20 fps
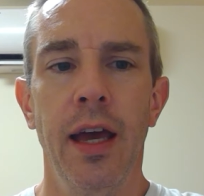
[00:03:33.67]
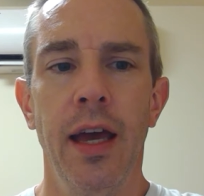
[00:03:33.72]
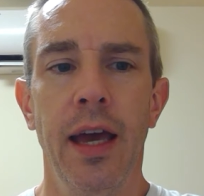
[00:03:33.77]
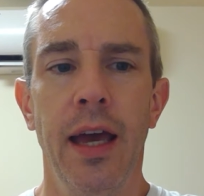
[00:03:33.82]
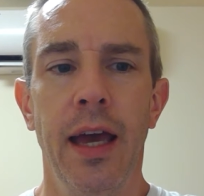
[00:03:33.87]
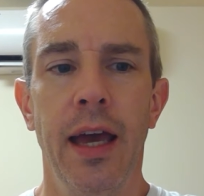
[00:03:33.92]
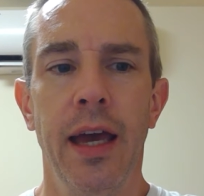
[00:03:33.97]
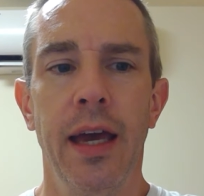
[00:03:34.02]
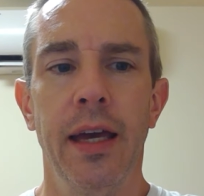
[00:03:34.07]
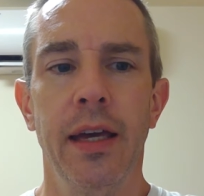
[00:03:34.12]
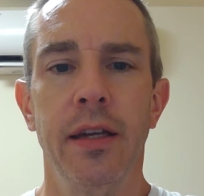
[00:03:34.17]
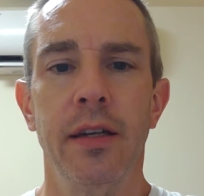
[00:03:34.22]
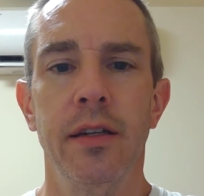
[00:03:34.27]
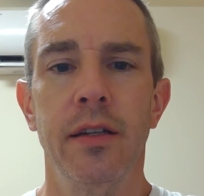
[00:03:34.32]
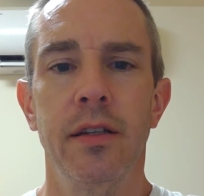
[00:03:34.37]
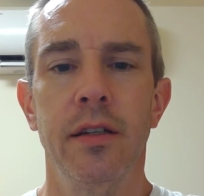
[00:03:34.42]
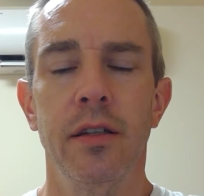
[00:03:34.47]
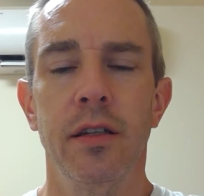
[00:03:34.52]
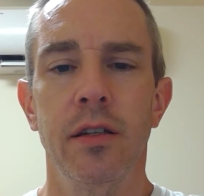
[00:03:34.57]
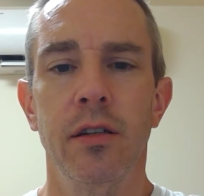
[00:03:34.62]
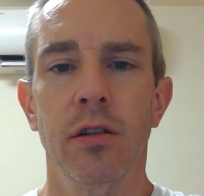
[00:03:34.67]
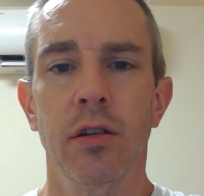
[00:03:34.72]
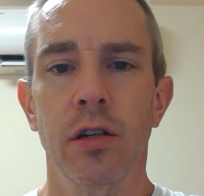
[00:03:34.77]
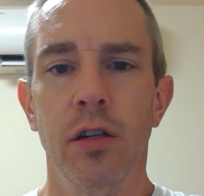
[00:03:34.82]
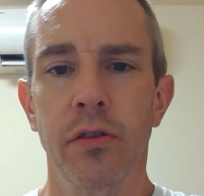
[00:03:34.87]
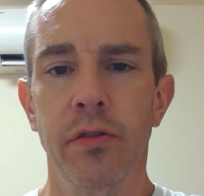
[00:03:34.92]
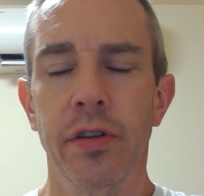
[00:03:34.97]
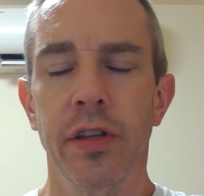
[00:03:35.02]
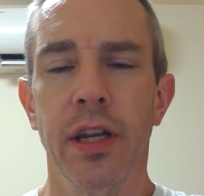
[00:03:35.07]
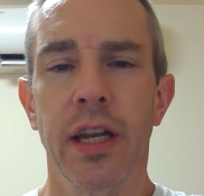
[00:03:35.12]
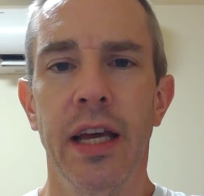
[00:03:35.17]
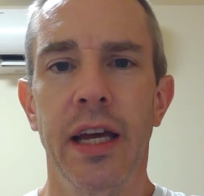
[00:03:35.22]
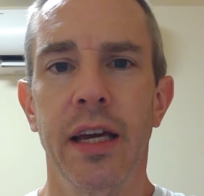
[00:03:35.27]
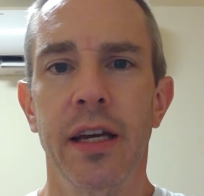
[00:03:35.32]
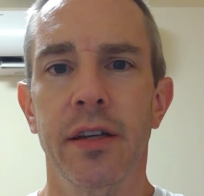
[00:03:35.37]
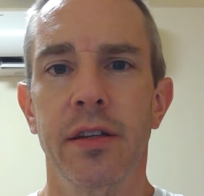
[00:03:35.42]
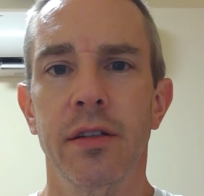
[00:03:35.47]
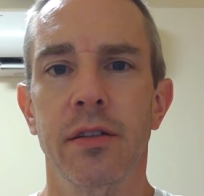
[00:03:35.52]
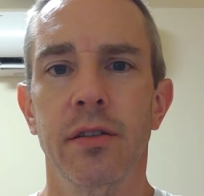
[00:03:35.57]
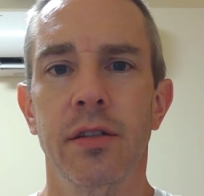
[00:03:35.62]
And over the
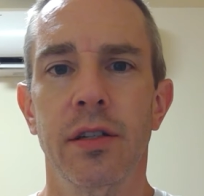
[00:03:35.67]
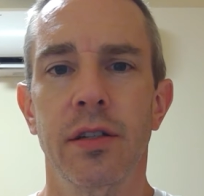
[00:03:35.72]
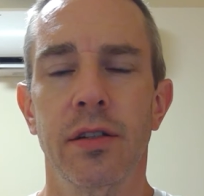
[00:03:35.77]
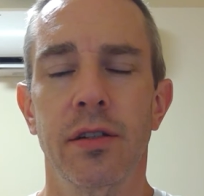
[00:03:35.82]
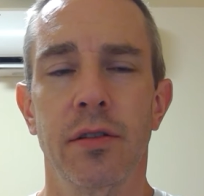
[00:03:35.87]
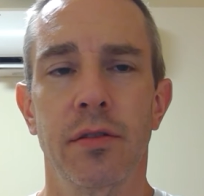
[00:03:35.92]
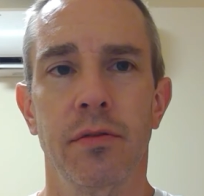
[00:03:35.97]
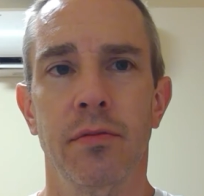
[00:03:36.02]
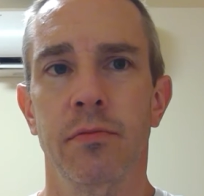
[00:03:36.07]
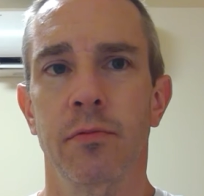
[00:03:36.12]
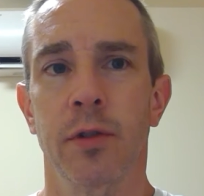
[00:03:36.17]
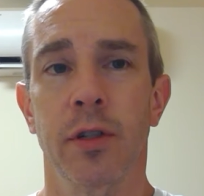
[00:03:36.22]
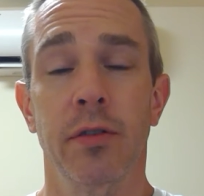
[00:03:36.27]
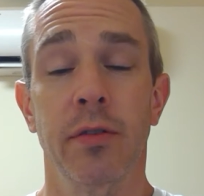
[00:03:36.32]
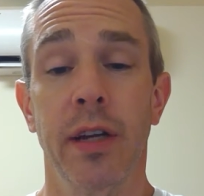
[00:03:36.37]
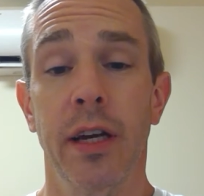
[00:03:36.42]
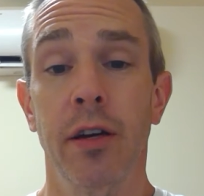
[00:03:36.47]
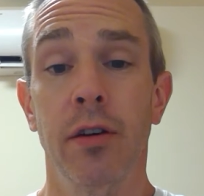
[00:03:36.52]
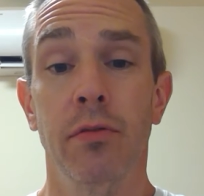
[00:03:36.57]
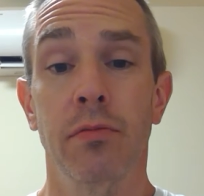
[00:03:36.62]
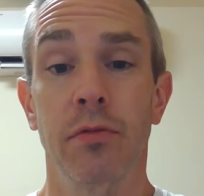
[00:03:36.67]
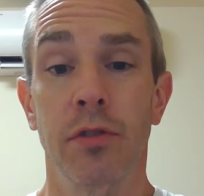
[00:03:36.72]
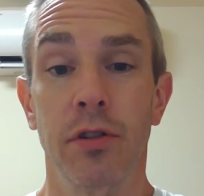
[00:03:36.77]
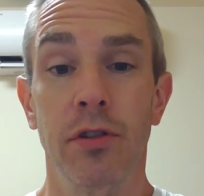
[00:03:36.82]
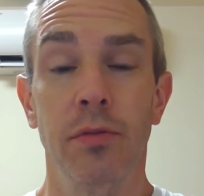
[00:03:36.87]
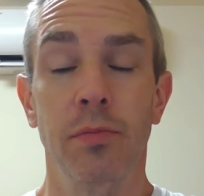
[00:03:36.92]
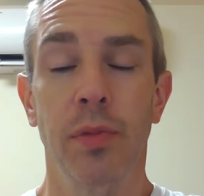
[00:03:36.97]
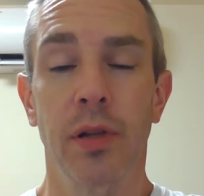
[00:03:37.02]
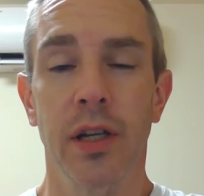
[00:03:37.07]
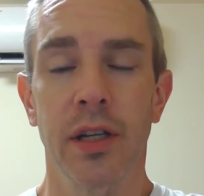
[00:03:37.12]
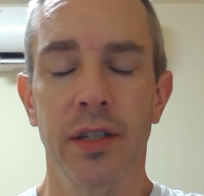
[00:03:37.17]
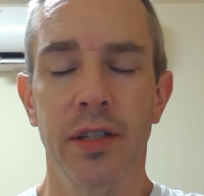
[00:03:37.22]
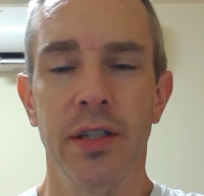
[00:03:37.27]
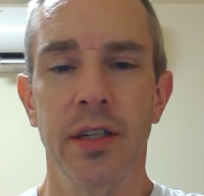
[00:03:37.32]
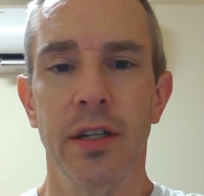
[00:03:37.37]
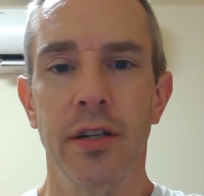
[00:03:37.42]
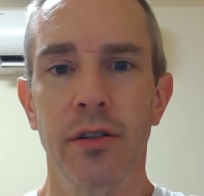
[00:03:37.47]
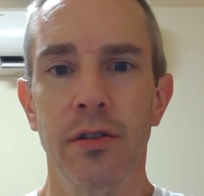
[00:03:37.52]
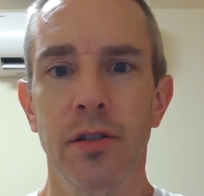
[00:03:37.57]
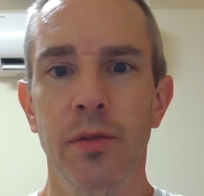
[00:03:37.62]
last, well, now 2+
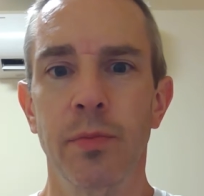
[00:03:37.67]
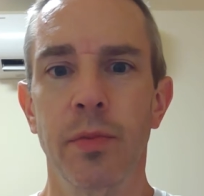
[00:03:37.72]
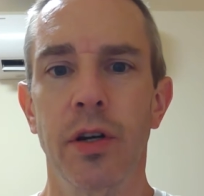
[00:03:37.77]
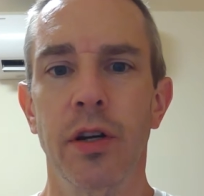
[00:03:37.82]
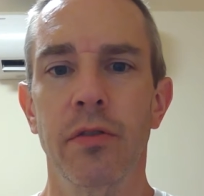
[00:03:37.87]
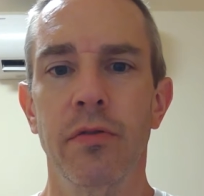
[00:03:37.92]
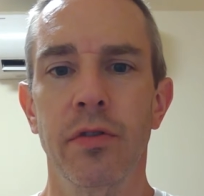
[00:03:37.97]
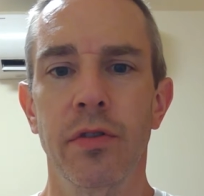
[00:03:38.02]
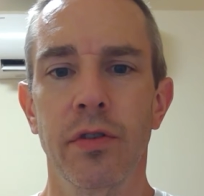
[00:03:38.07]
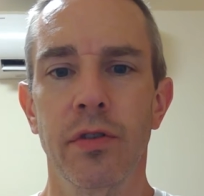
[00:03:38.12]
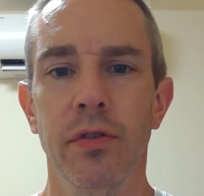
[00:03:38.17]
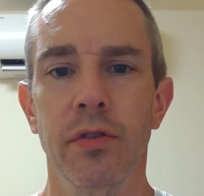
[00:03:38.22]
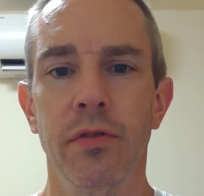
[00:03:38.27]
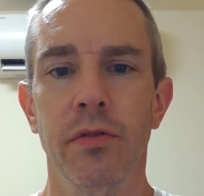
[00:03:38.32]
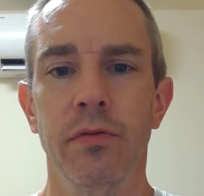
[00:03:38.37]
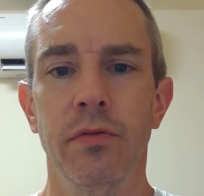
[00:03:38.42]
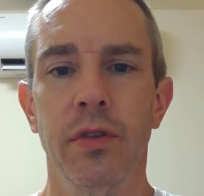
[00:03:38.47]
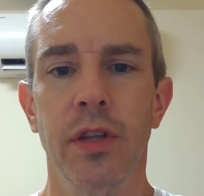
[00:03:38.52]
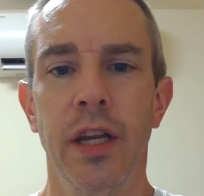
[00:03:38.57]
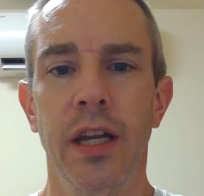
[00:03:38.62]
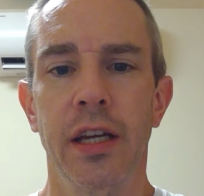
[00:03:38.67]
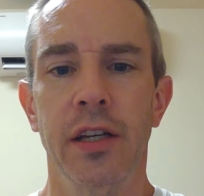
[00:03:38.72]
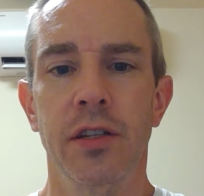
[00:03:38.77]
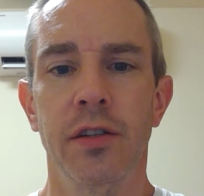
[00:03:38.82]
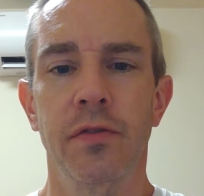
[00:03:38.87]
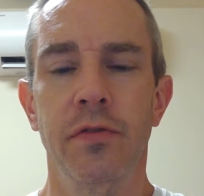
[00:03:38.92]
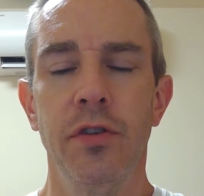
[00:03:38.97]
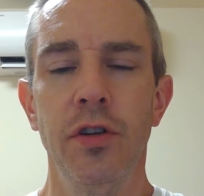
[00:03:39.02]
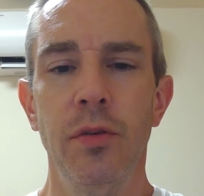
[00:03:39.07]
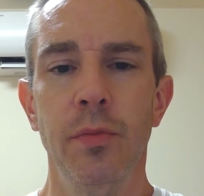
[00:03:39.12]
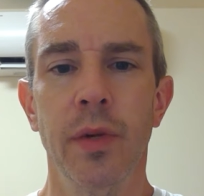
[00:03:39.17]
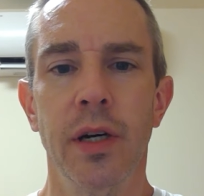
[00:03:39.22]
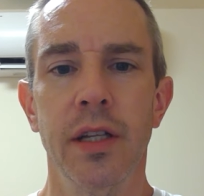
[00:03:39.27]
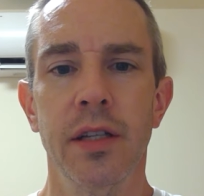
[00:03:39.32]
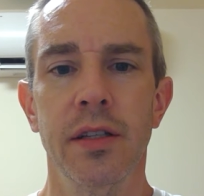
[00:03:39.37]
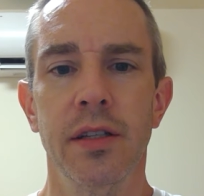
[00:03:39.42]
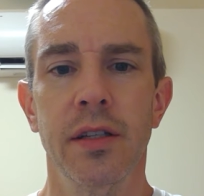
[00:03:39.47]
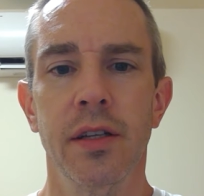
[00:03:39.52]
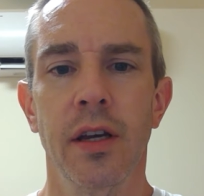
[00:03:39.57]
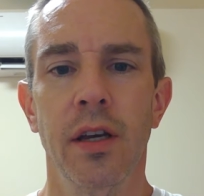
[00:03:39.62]
years, but over the next few
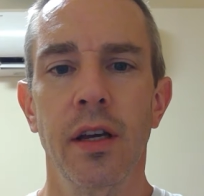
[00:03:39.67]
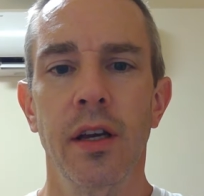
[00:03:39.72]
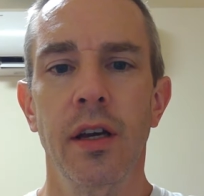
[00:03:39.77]
months,